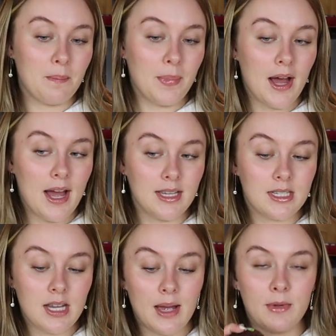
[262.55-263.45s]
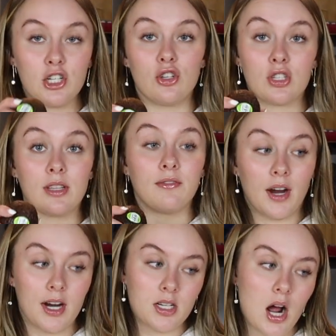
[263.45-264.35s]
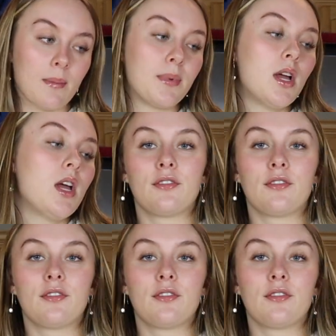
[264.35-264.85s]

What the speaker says: But I'm gonna do this on the very top.